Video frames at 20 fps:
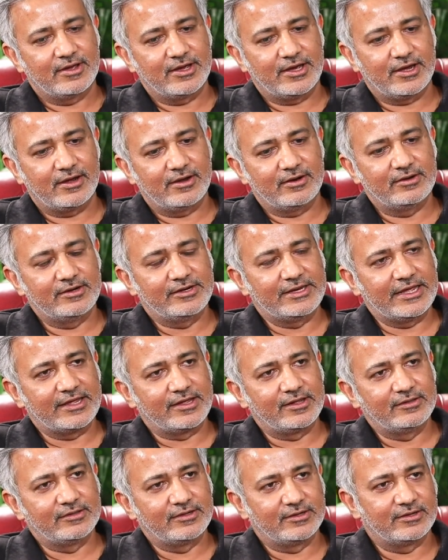and
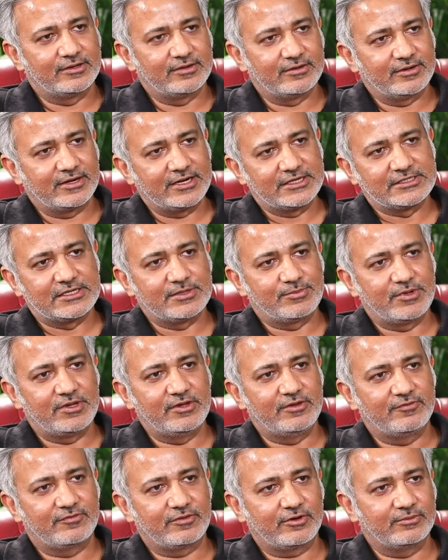taking the
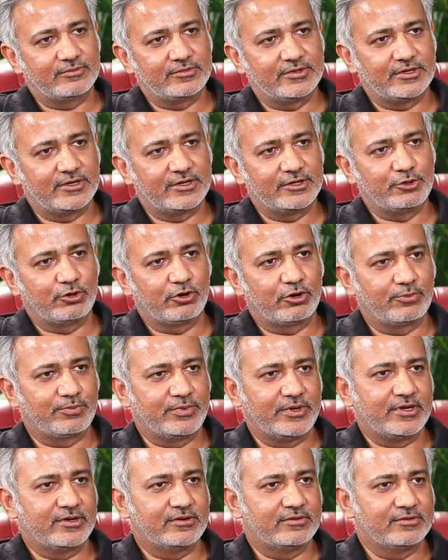recipe from the
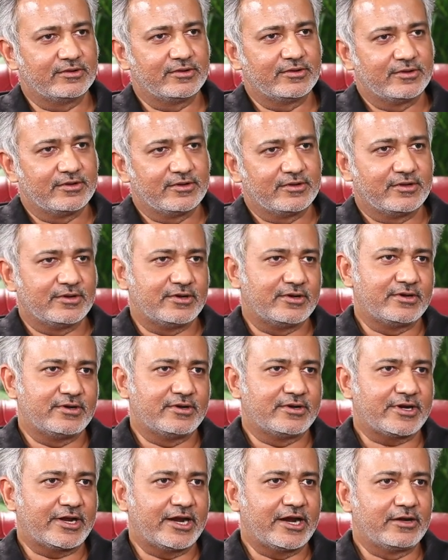European
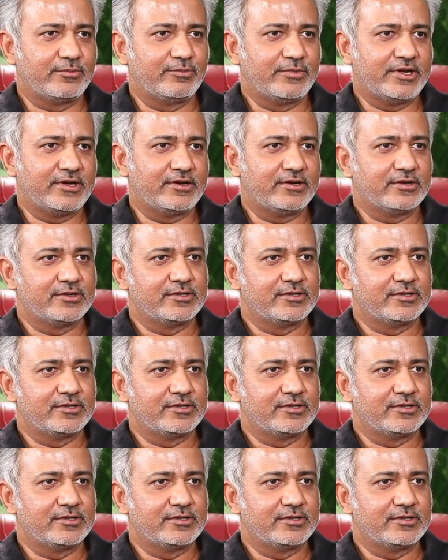dried meat.